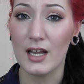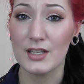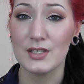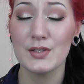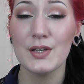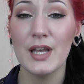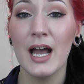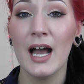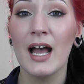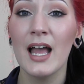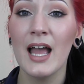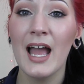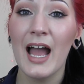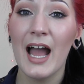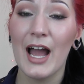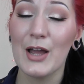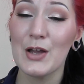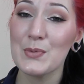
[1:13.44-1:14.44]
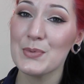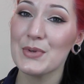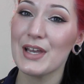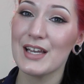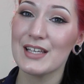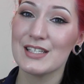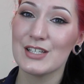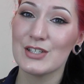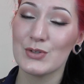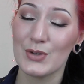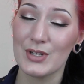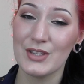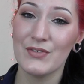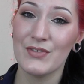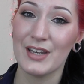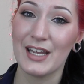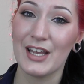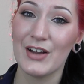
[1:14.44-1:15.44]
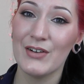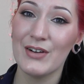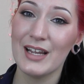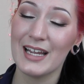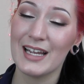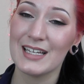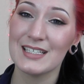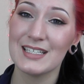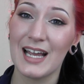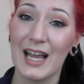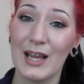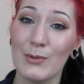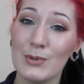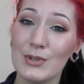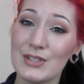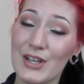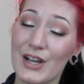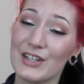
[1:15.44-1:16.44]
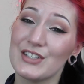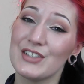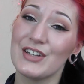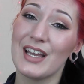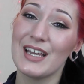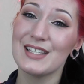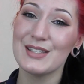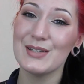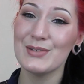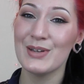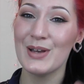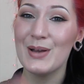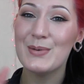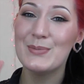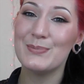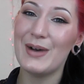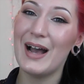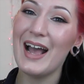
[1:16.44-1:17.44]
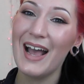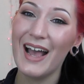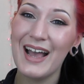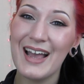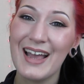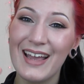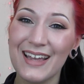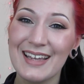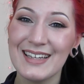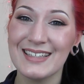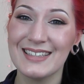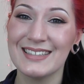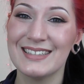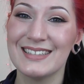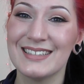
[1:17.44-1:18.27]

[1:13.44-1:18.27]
So yeah, I hope you guys enjoy the video and I will talk to you guys soon. Bye!